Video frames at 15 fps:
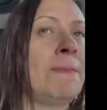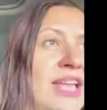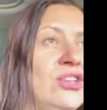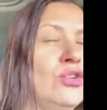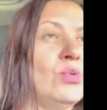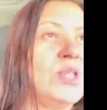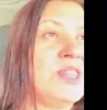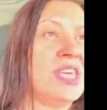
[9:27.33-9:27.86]
And
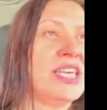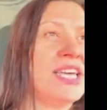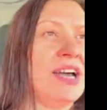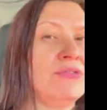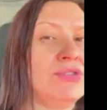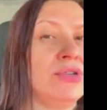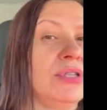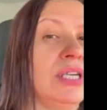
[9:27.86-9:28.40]
you would think
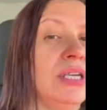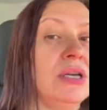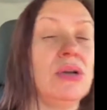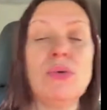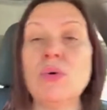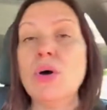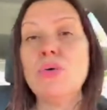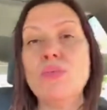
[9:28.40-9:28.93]
after the,
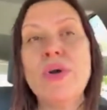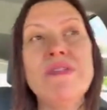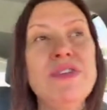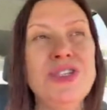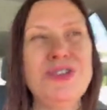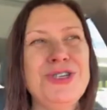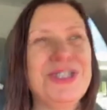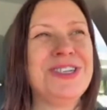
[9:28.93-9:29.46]
quote,
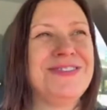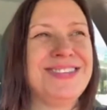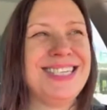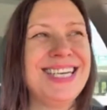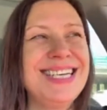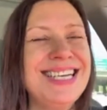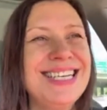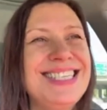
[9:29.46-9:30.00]
revolution of
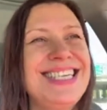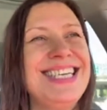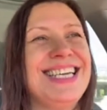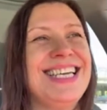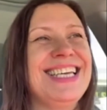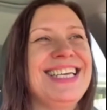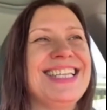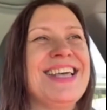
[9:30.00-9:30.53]

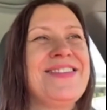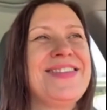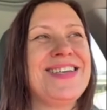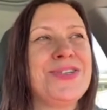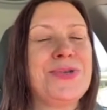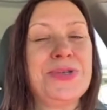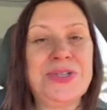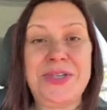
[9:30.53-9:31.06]
dignity, that
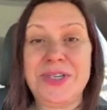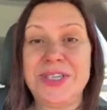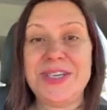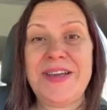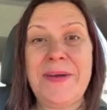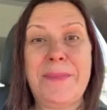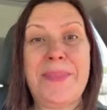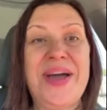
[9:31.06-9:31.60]
things would start
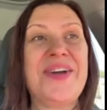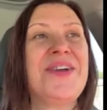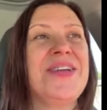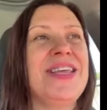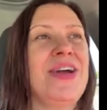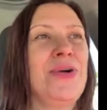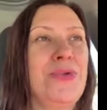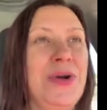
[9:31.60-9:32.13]
to get
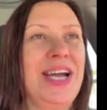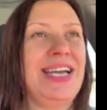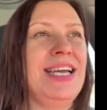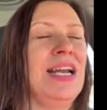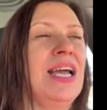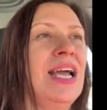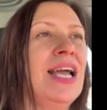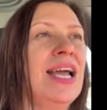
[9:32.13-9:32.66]
better there, right?